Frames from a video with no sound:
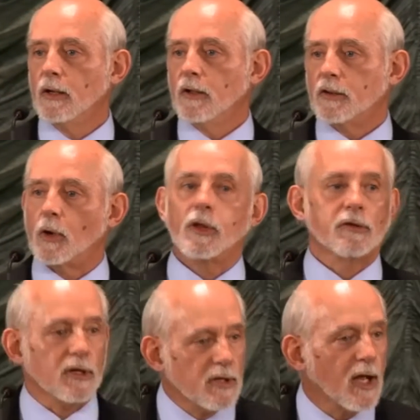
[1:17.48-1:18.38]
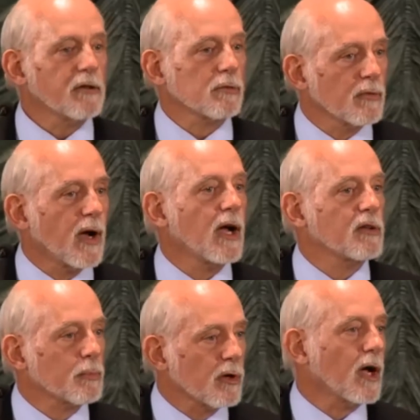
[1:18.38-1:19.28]
So there's a
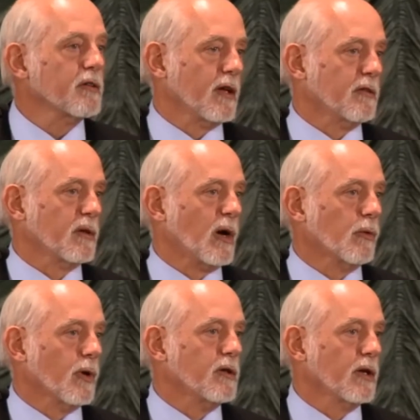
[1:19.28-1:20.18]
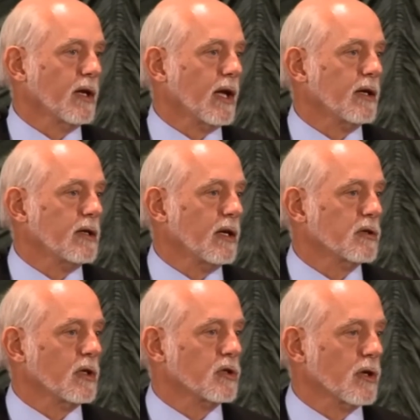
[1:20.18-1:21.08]
test-revise process about raising an
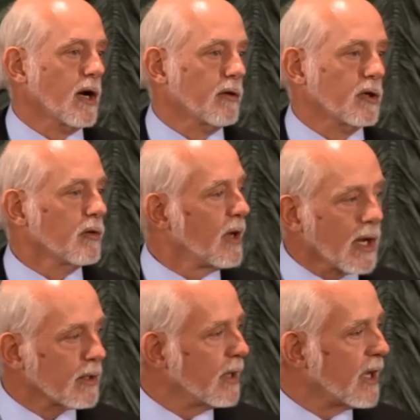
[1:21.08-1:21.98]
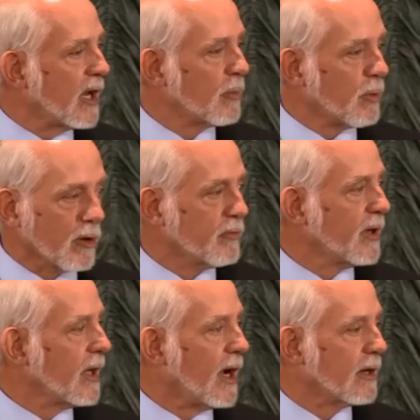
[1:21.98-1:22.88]
ADHD child. You're not going to get it
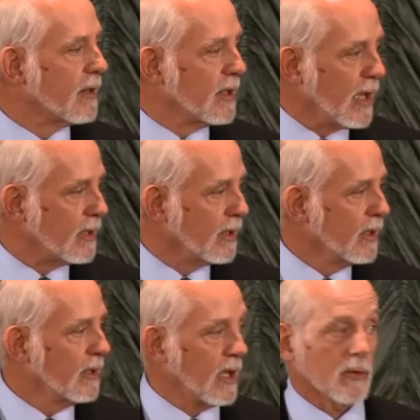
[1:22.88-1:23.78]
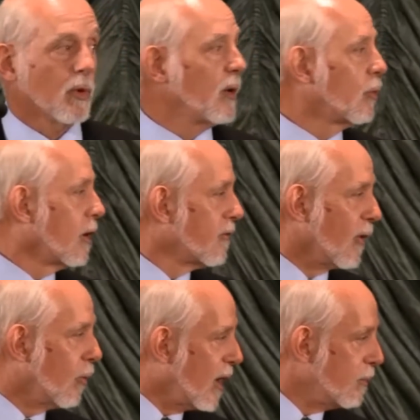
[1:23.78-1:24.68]
perfect out of the gate. And what worked
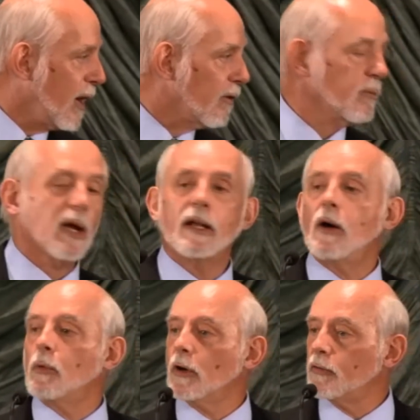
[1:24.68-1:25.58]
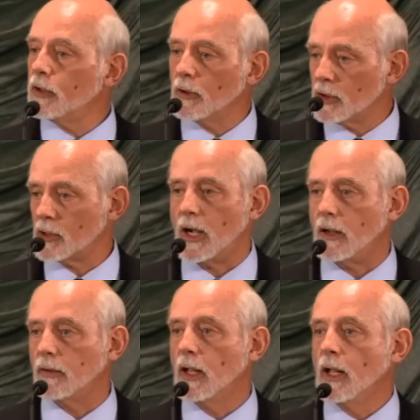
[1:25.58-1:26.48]
for one parent may not work for your
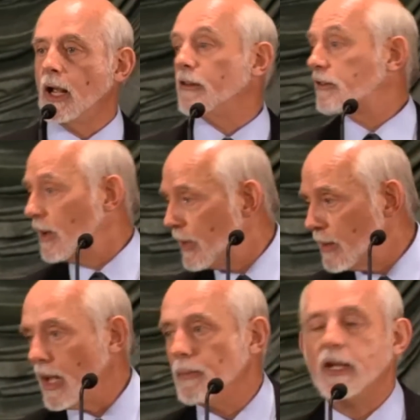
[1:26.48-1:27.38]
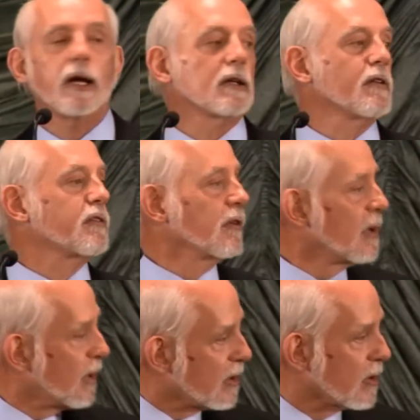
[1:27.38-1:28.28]
child. And somebody may be on
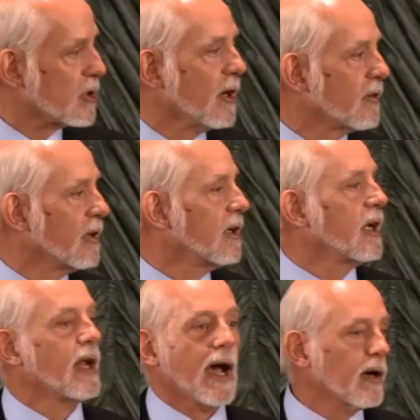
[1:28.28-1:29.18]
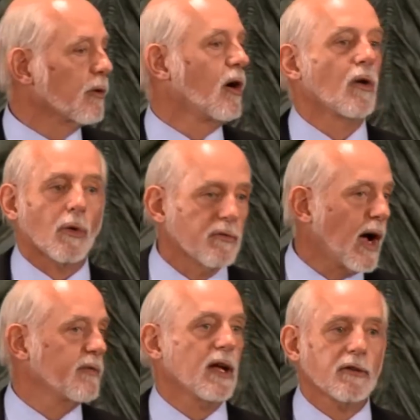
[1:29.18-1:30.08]
Concerta, but your child's going to need Adderall or
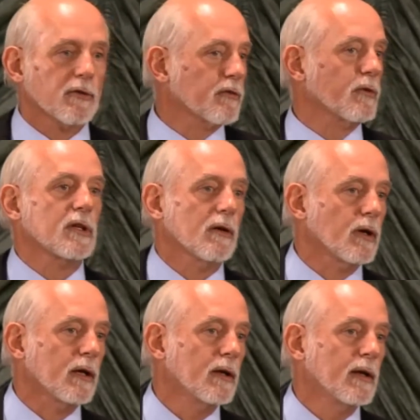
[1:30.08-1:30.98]
Vyvanse or Strattera.